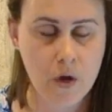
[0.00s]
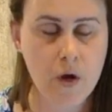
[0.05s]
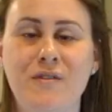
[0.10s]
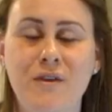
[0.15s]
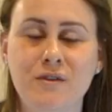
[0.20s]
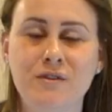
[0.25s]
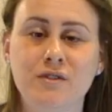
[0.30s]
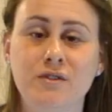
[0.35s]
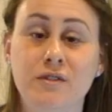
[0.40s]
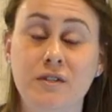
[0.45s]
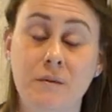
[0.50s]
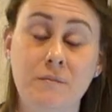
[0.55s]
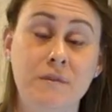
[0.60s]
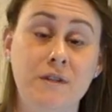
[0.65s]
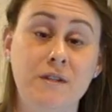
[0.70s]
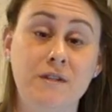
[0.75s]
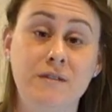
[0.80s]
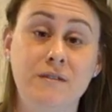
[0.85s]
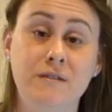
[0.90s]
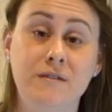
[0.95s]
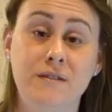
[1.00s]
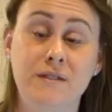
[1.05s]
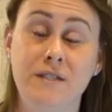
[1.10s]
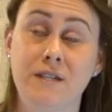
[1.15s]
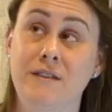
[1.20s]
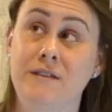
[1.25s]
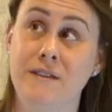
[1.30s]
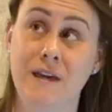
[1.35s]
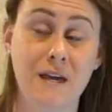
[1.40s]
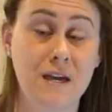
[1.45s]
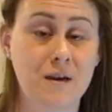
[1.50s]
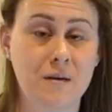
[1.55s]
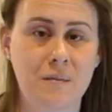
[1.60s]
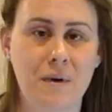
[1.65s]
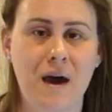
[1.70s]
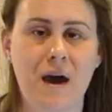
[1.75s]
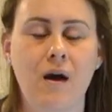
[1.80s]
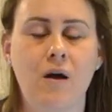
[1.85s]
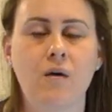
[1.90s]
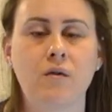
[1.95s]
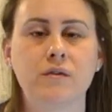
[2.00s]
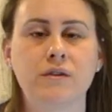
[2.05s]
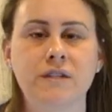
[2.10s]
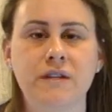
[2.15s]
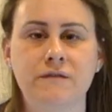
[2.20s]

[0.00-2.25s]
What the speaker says: Those are something to think about